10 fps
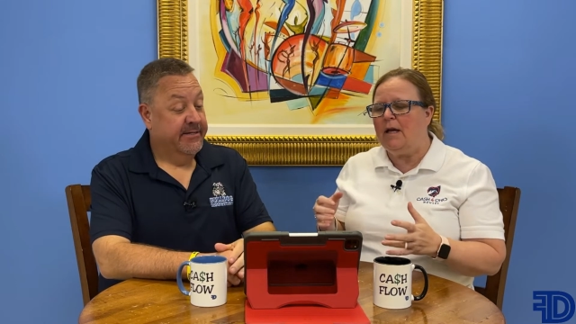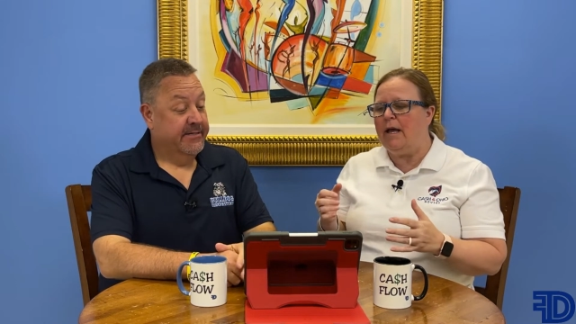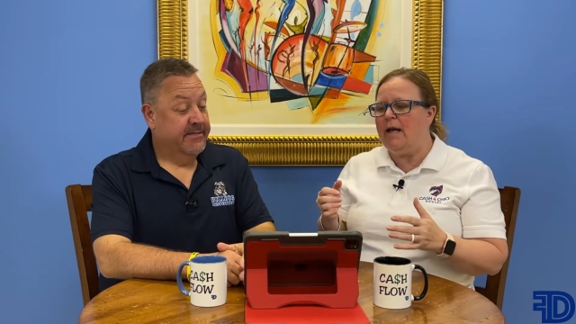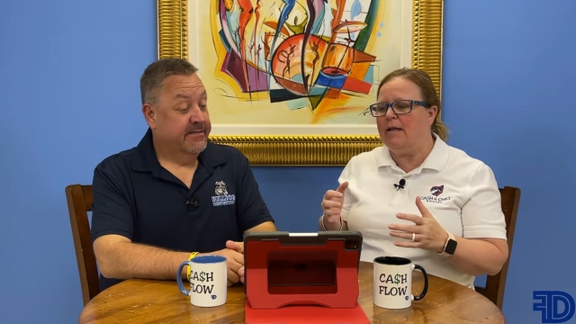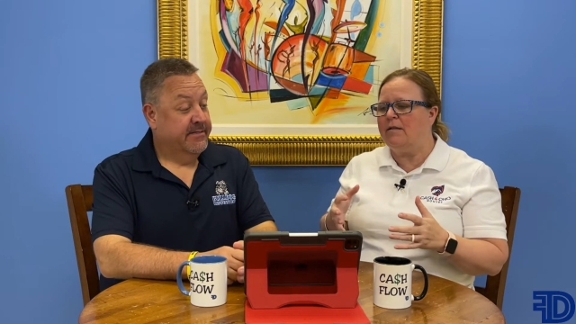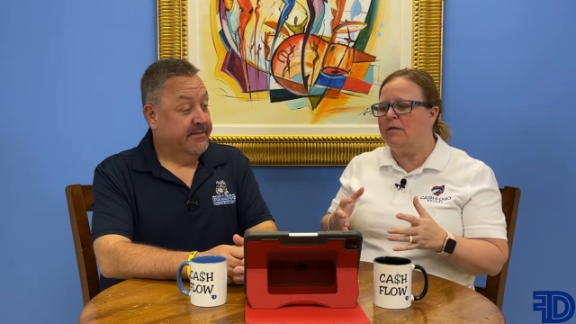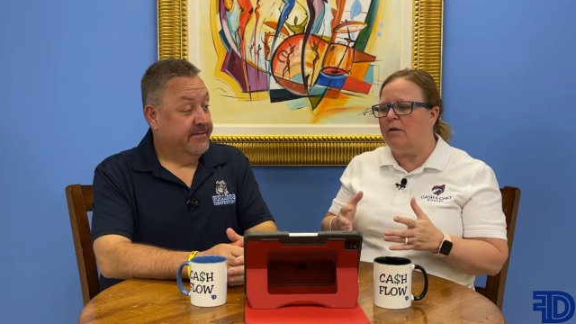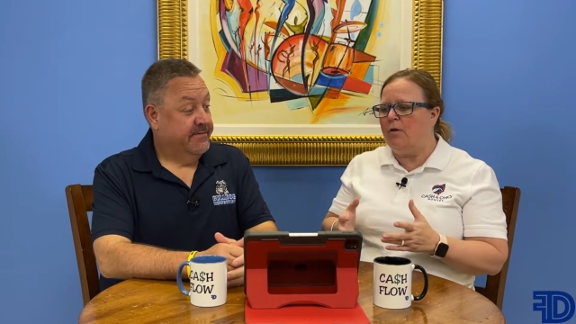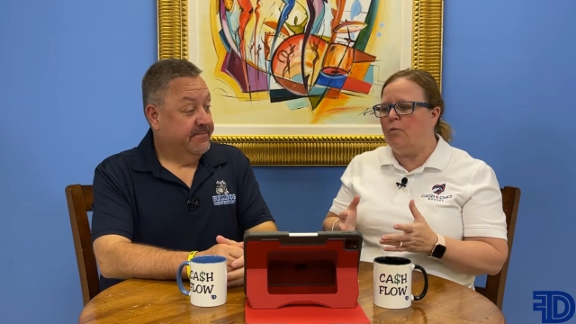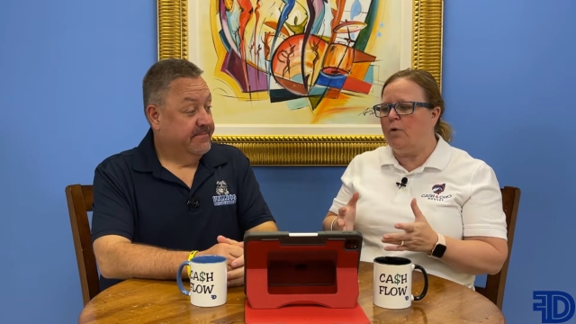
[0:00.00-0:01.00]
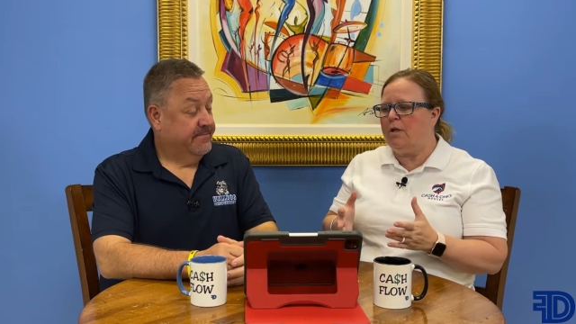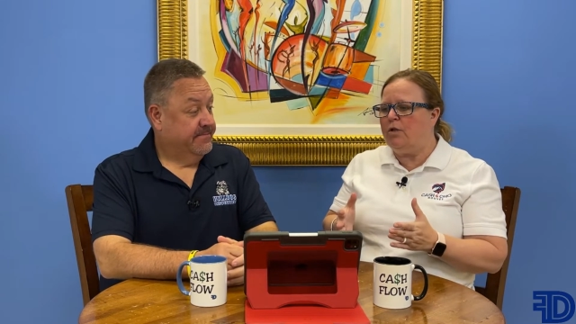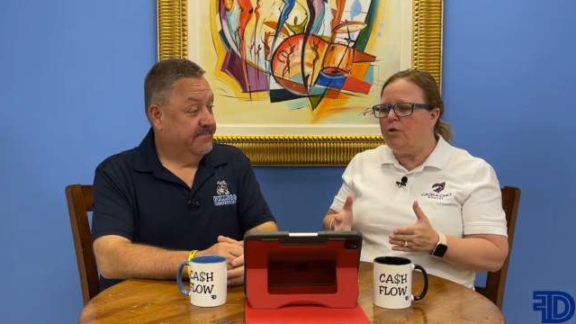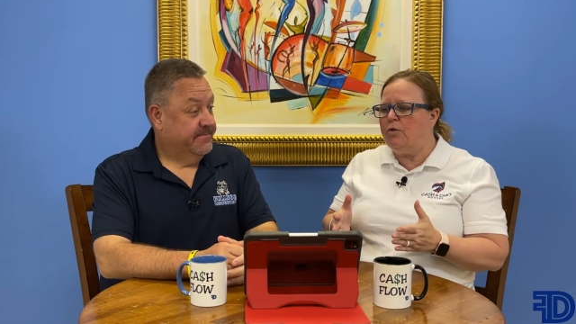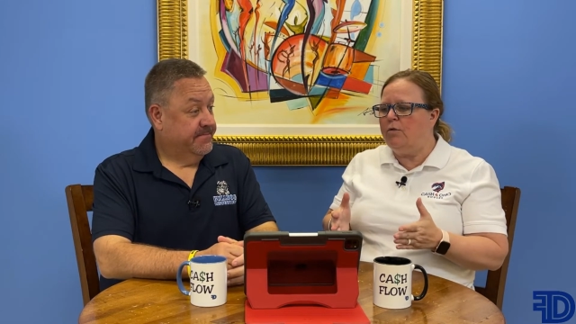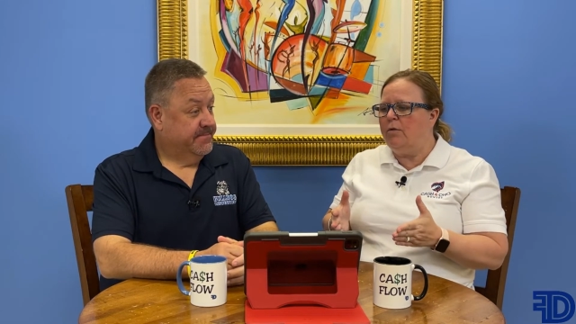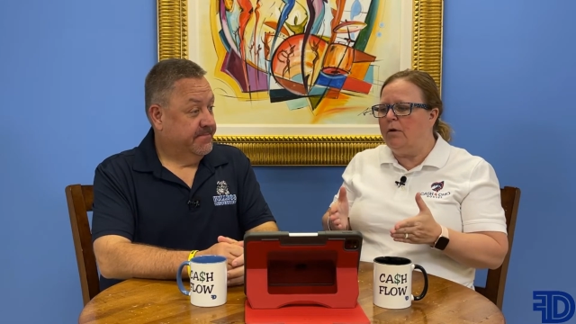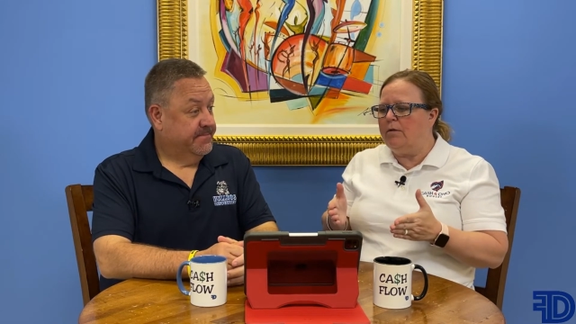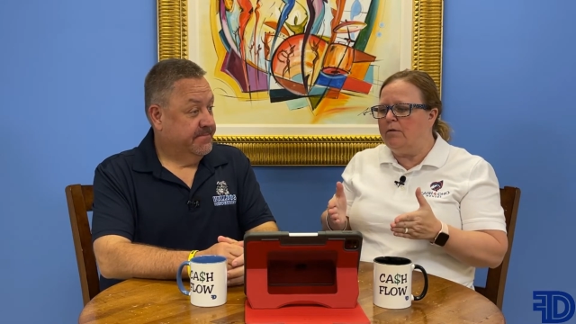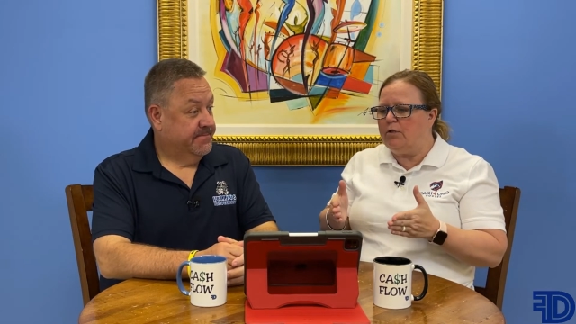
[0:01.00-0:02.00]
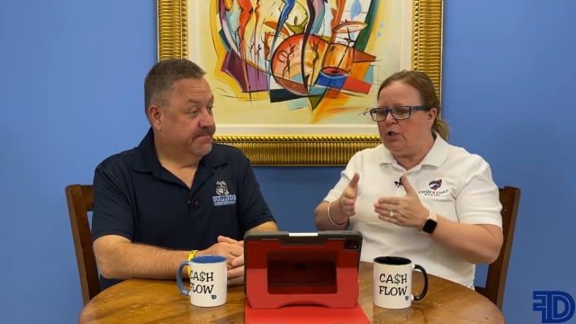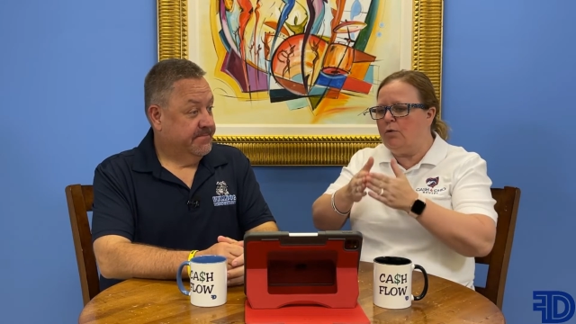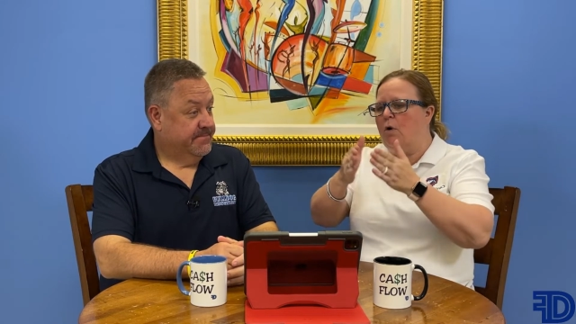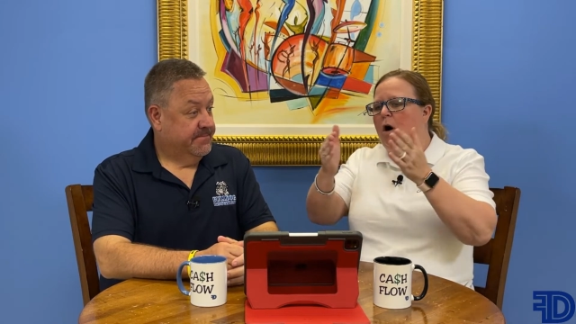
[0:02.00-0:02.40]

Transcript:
Speaker 1: And when you do